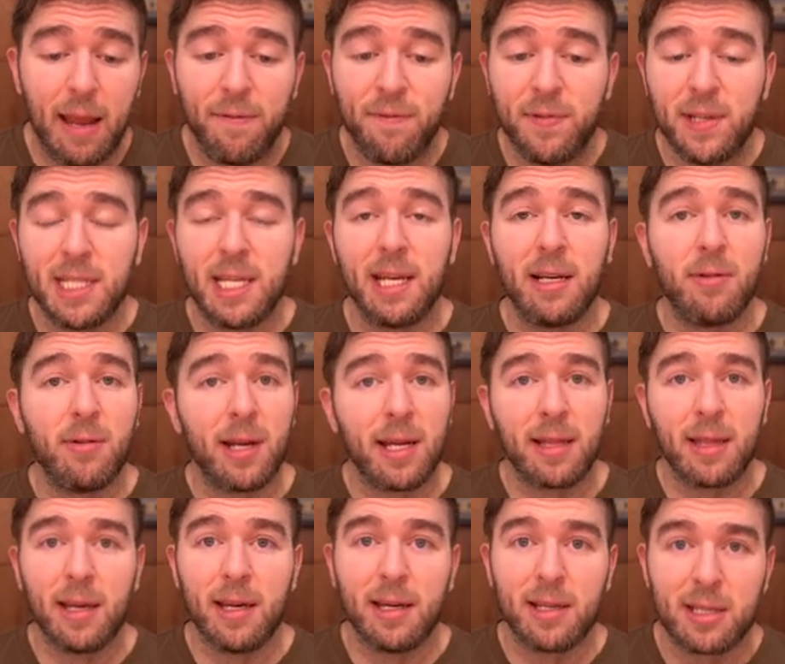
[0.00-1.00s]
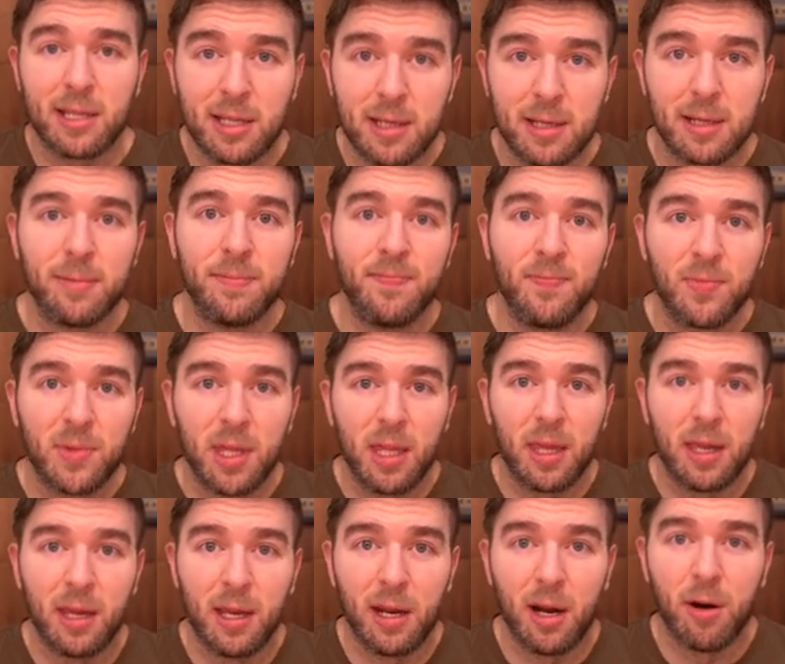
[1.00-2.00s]
a physique like this
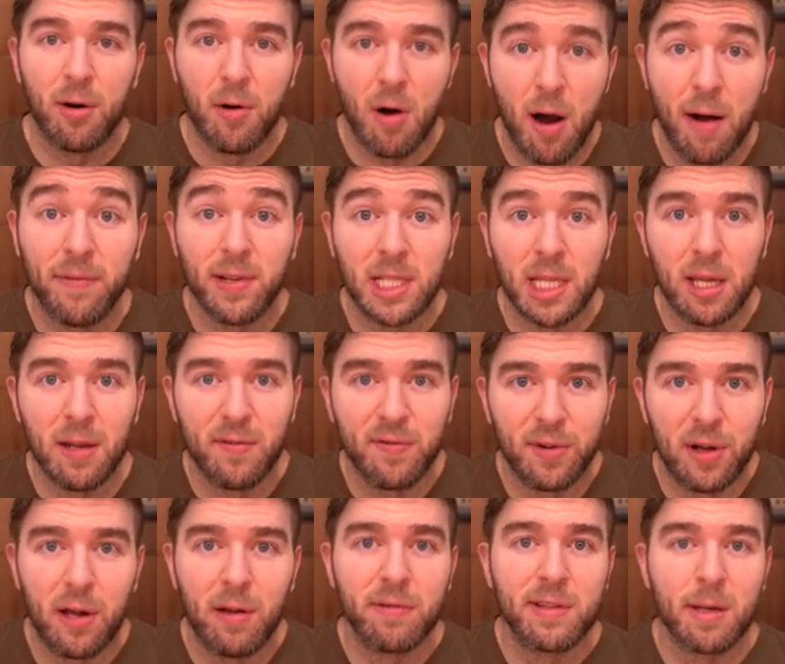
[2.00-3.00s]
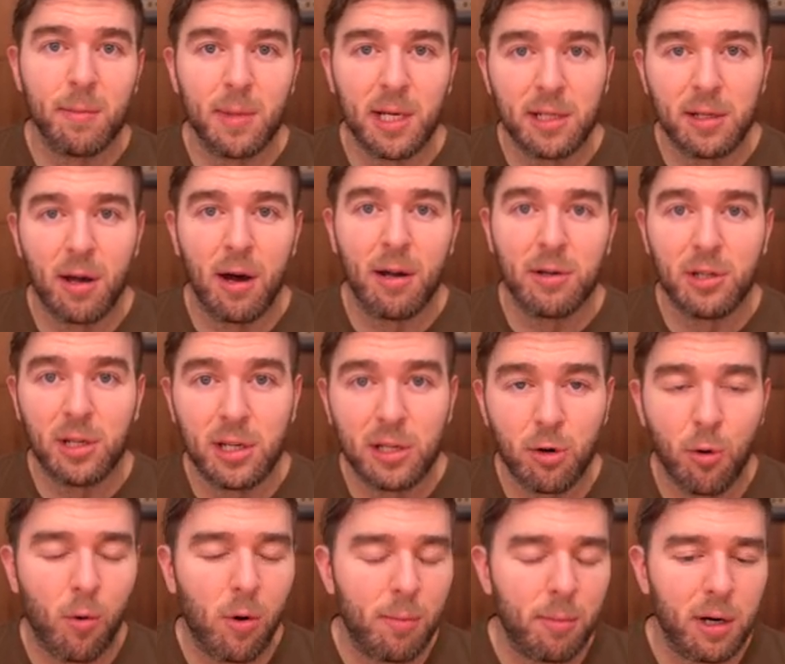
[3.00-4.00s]
you know, obviously involves some exogenous
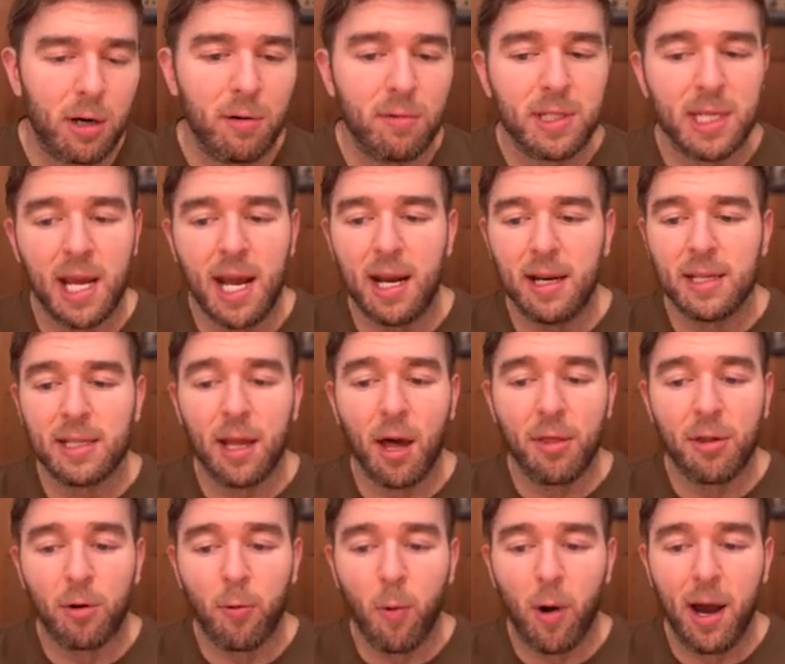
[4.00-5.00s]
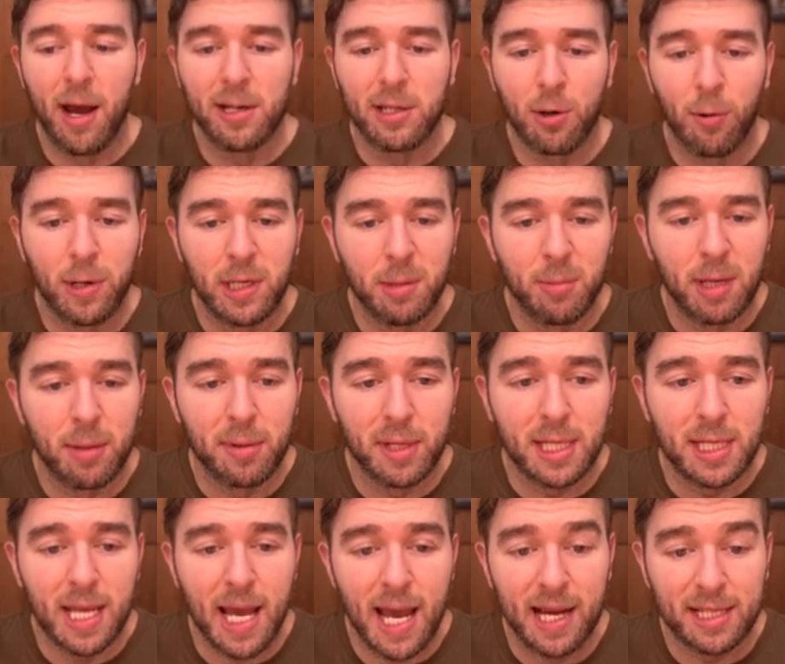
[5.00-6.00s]
hormones and is otherwise going to be a
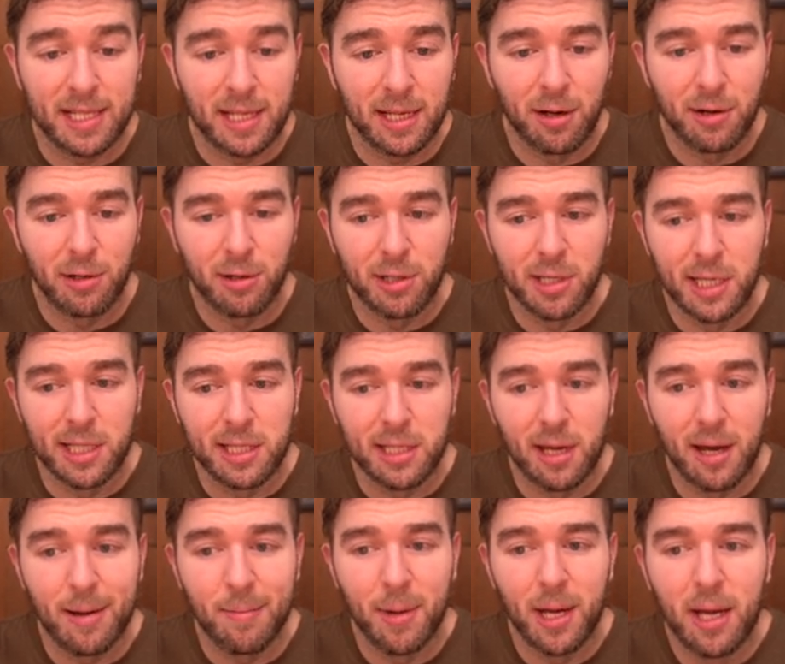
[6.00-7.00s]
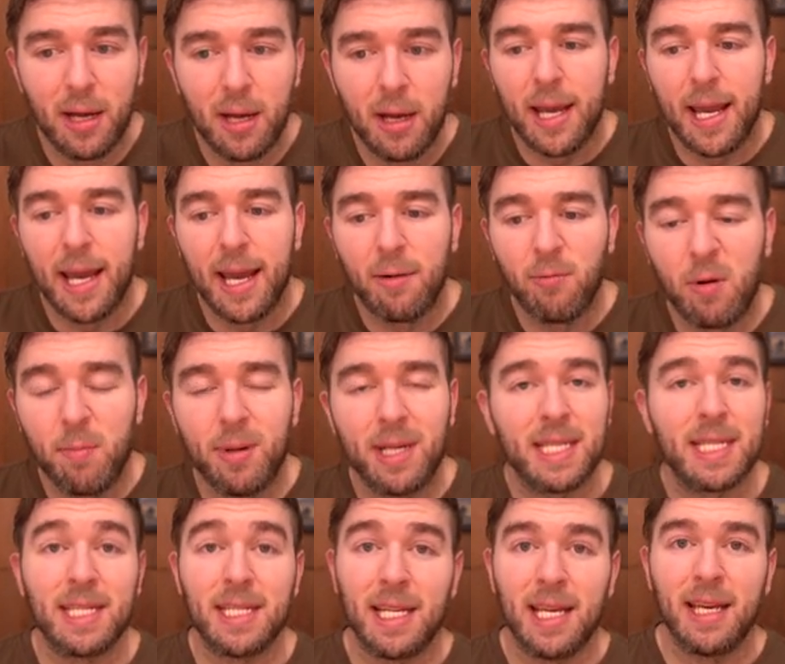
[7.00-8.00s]
bit taxing on your system. And we've been
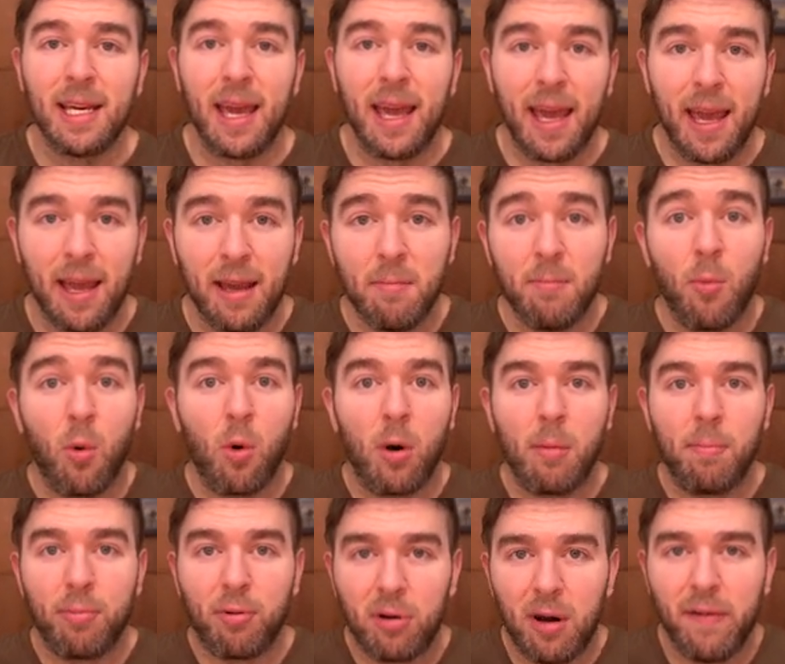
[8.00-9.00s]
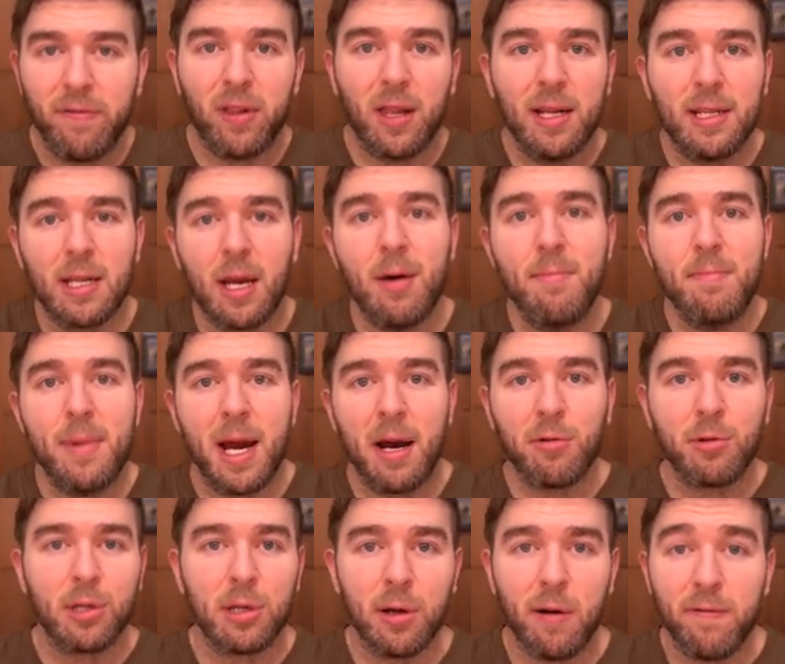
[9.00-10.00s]
seeing a more prevalent
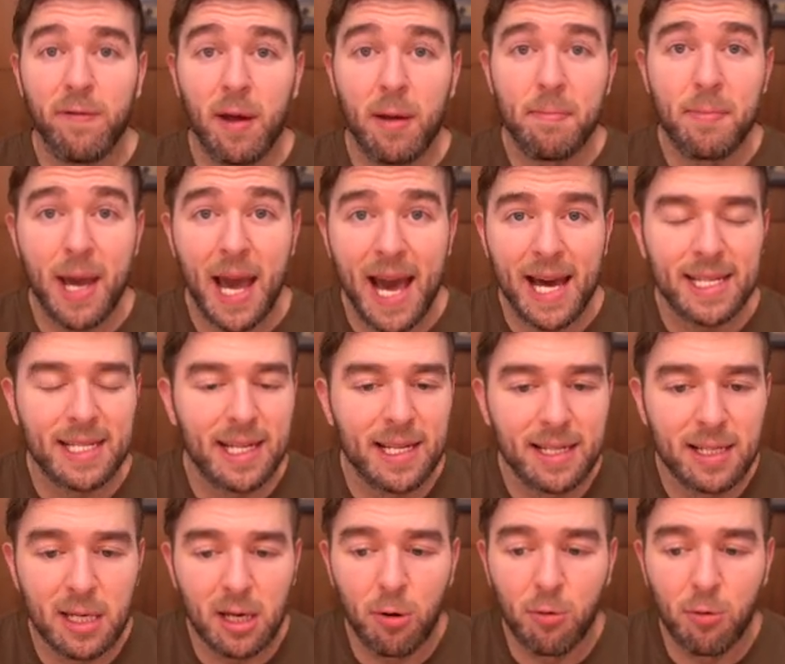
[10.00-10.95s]
amount of passings